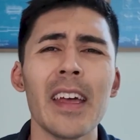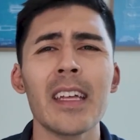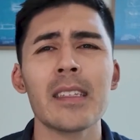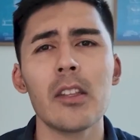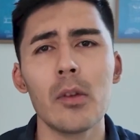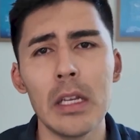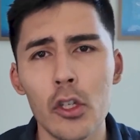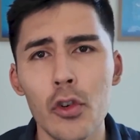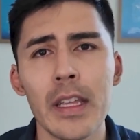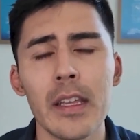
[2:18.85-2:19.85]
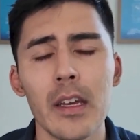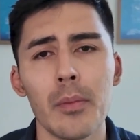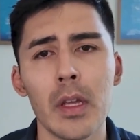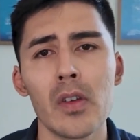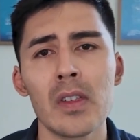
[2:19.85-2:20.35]
And that gets a little bit
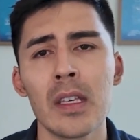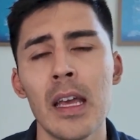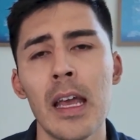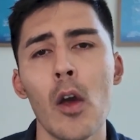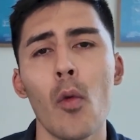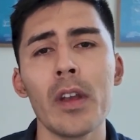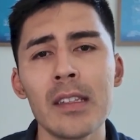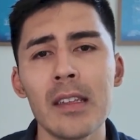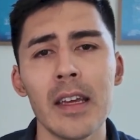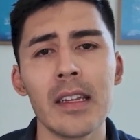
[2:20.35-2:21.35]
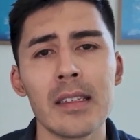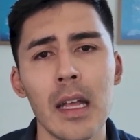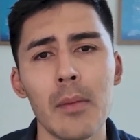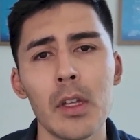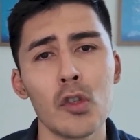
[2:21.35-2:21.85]
trickier because we need to then
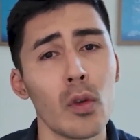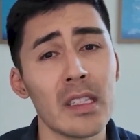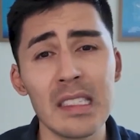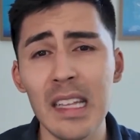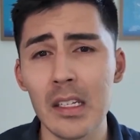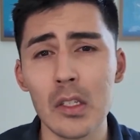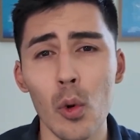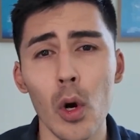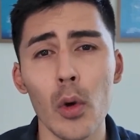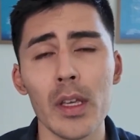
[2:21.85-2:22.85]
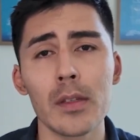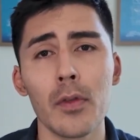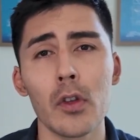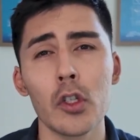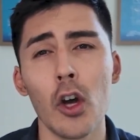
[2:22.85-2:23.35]
establish what the status quo is
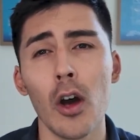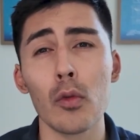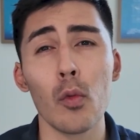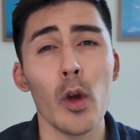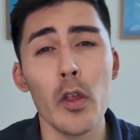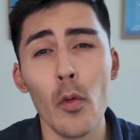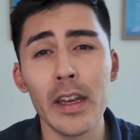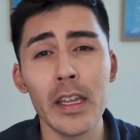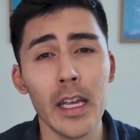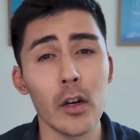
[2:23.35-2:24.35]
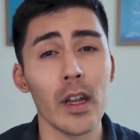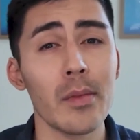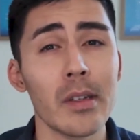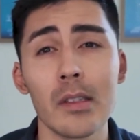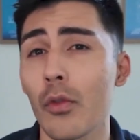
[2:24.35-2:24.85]
for the child. Were there any
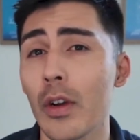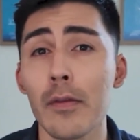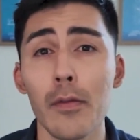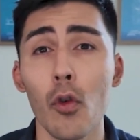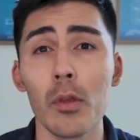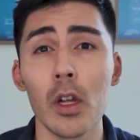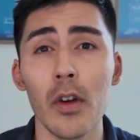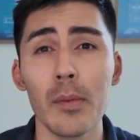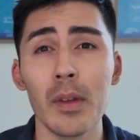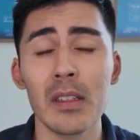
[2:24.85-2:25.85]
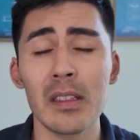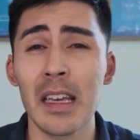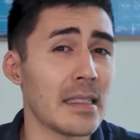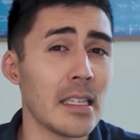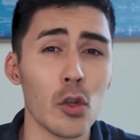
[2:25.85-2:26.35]
agreements or informal agreements?
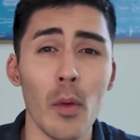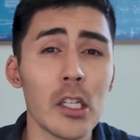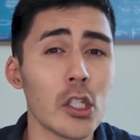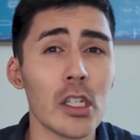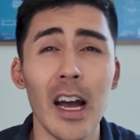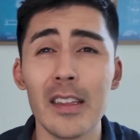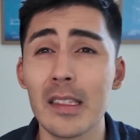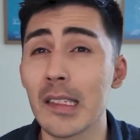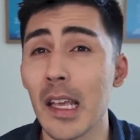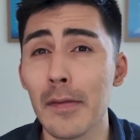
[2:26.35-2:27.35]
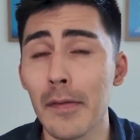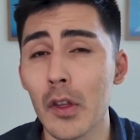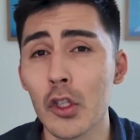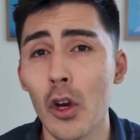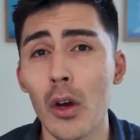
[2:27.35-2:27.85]
Is the situation unsafe
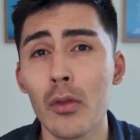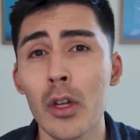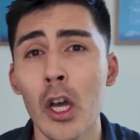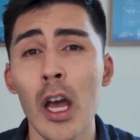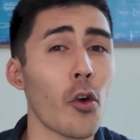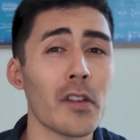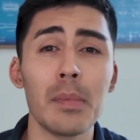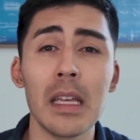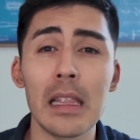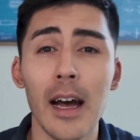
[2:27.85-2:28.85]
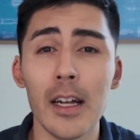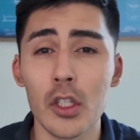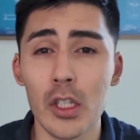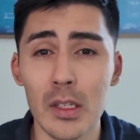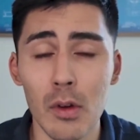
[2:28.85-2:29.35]
for the child? Is there going to be a
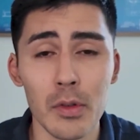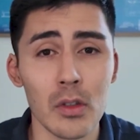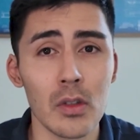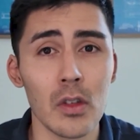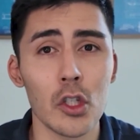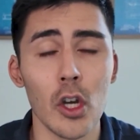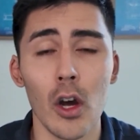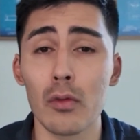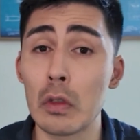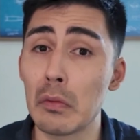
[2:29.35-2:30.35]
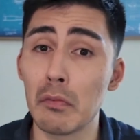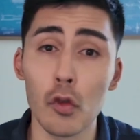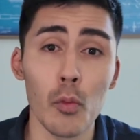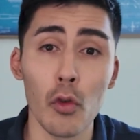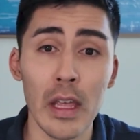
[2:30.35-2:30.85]
large disruption to the child's
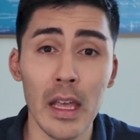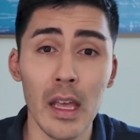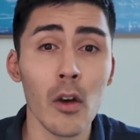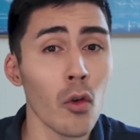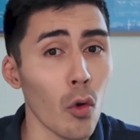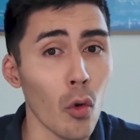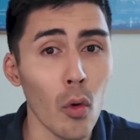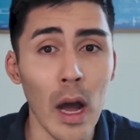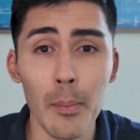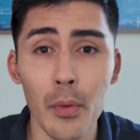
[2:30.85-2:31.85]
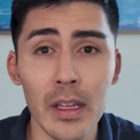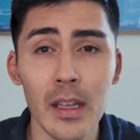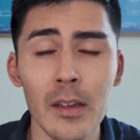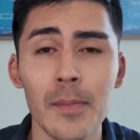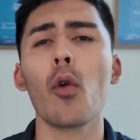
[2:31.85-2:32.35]
normal care or
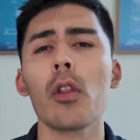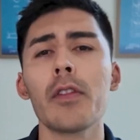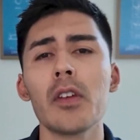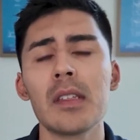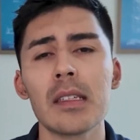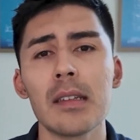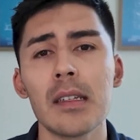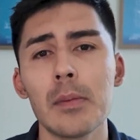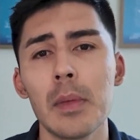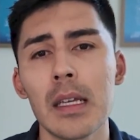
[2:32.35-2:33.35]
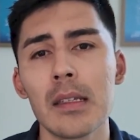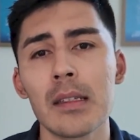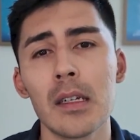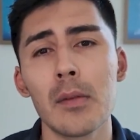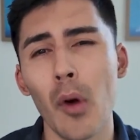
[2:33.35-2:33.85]
upbringing? And all of those things need to be
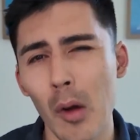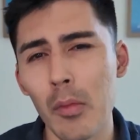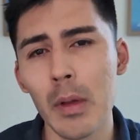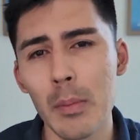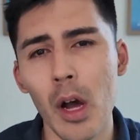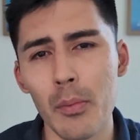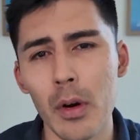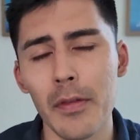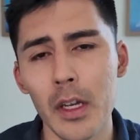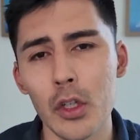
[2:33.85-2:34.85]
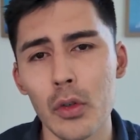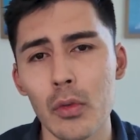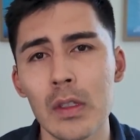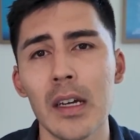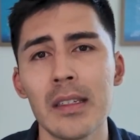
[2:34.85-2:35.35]
considered probably by a
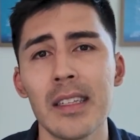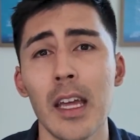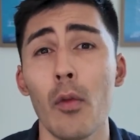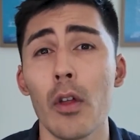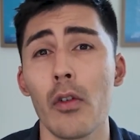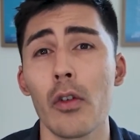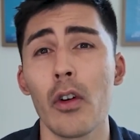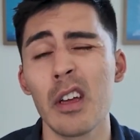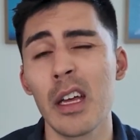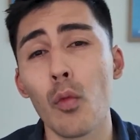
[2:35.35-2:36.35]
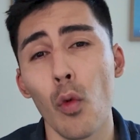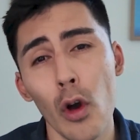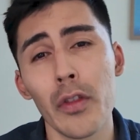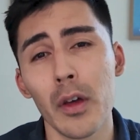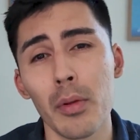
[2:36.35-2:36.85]
professional to understand whether or not it's
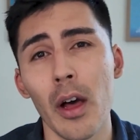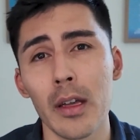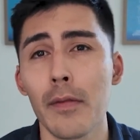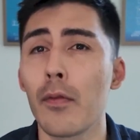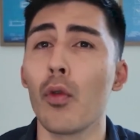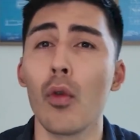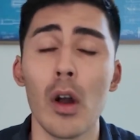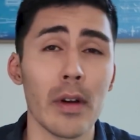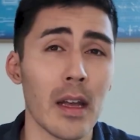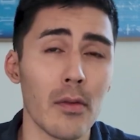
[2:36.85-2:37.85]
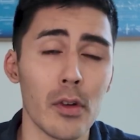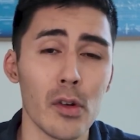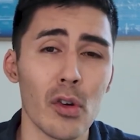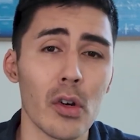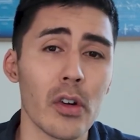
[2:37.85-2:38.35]
worth applying for a
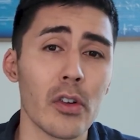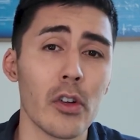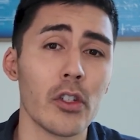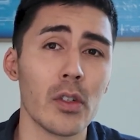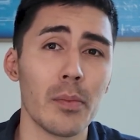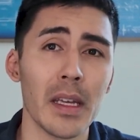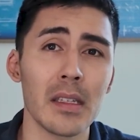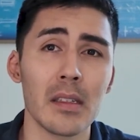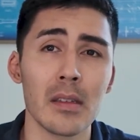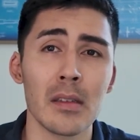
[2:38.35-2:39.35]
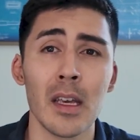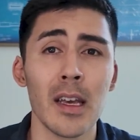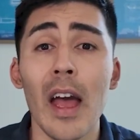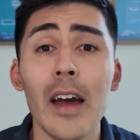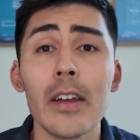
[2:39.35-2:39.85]
recovery order on an urgent basis.
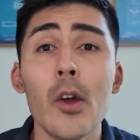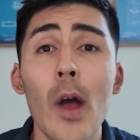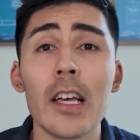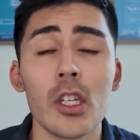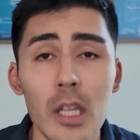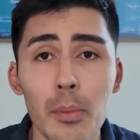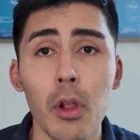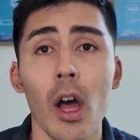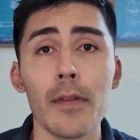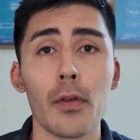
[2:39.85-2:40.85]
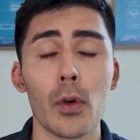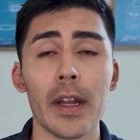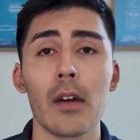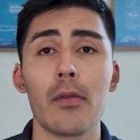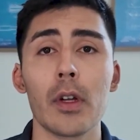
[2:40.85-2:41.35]
So how do you actually apply for a
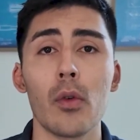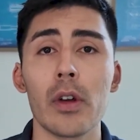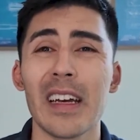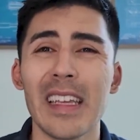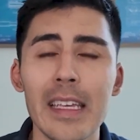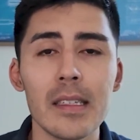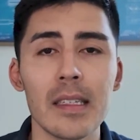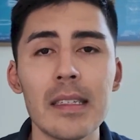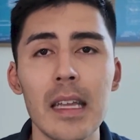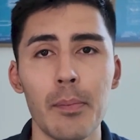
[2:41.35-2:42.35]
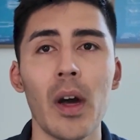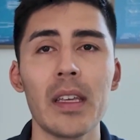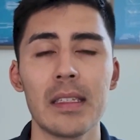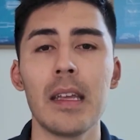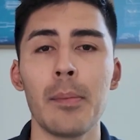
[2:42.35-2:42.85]
recovery order? Here's a
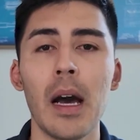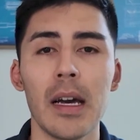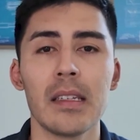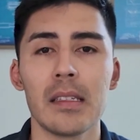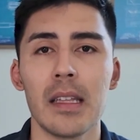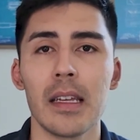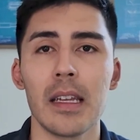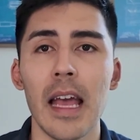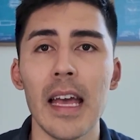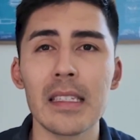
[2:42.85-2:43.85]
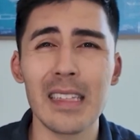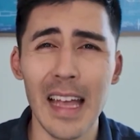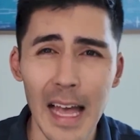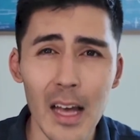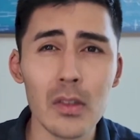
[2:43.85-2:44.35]
step-by-step understanding as
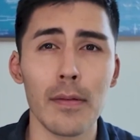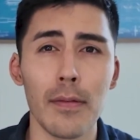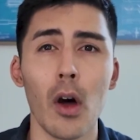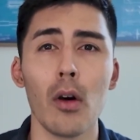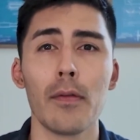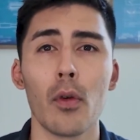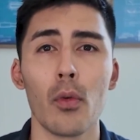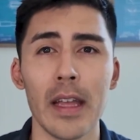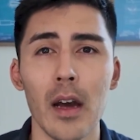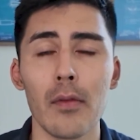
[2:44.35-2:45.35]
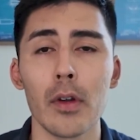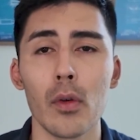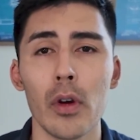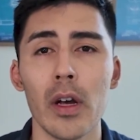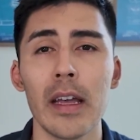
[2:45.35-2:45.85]
to how to file for a
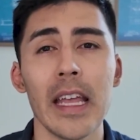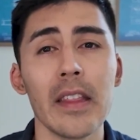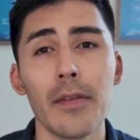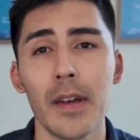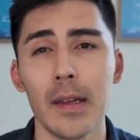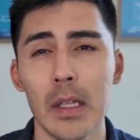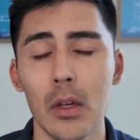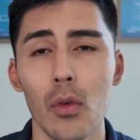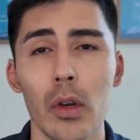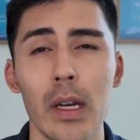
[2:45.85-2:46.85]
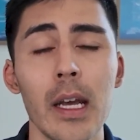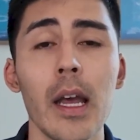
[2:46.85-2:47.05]
recovery order in the family court.